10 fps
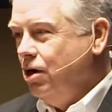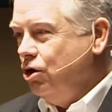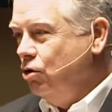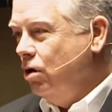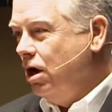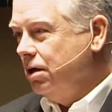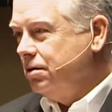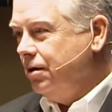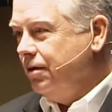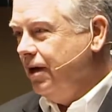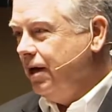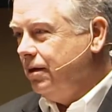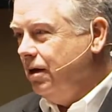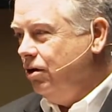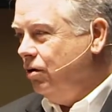you all to think
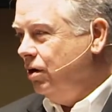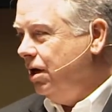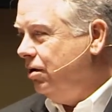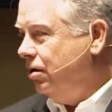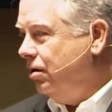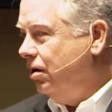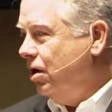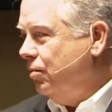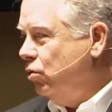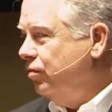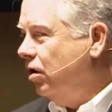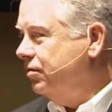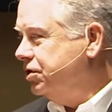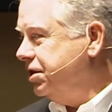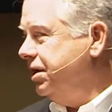that you need to move
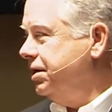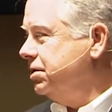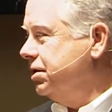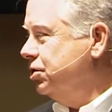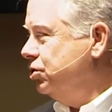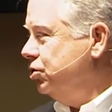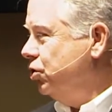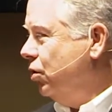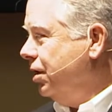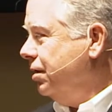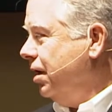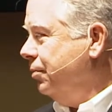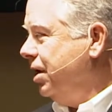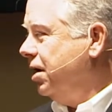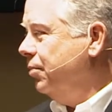overseas and join and
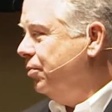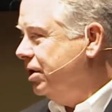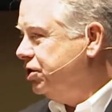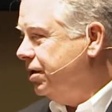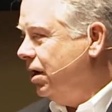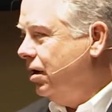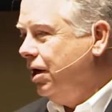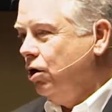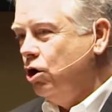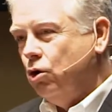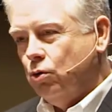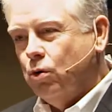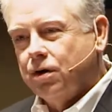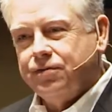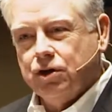become a missionary or go to
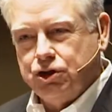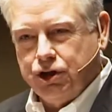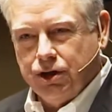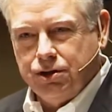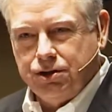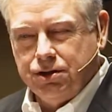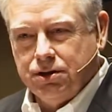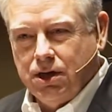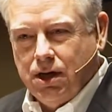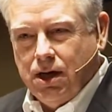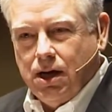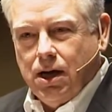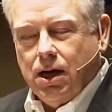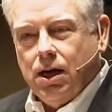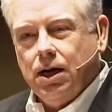work for a church.
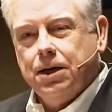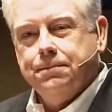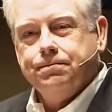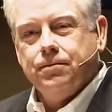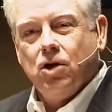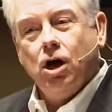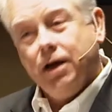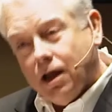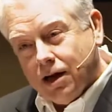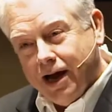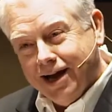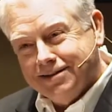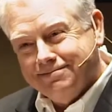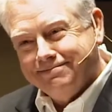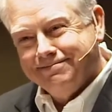On the other
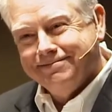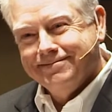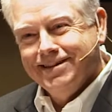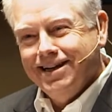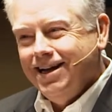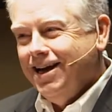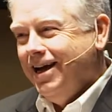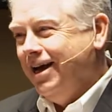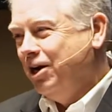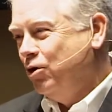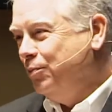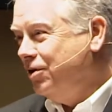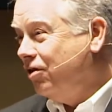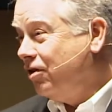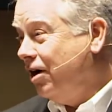hand, in a group
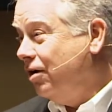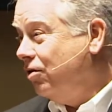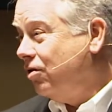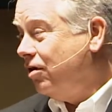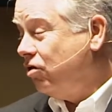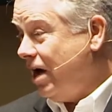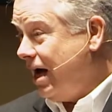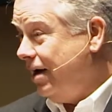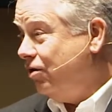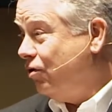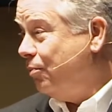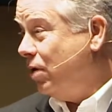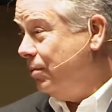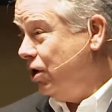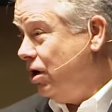this size, there
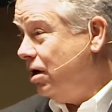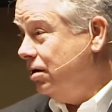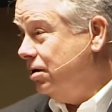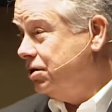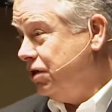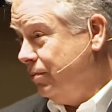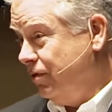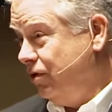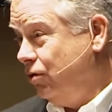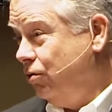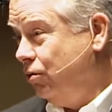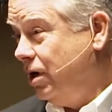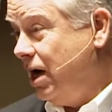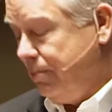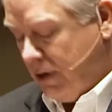probably are some of you who
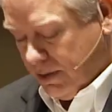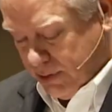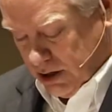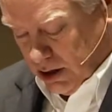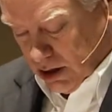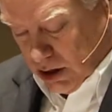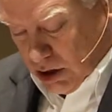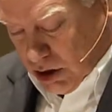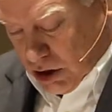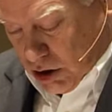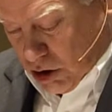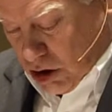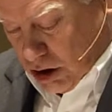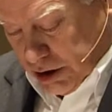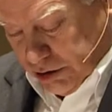God may be
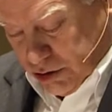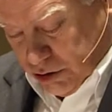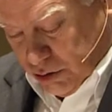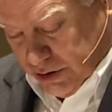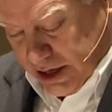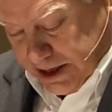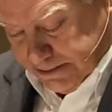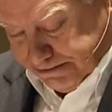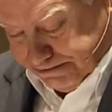calling to do that.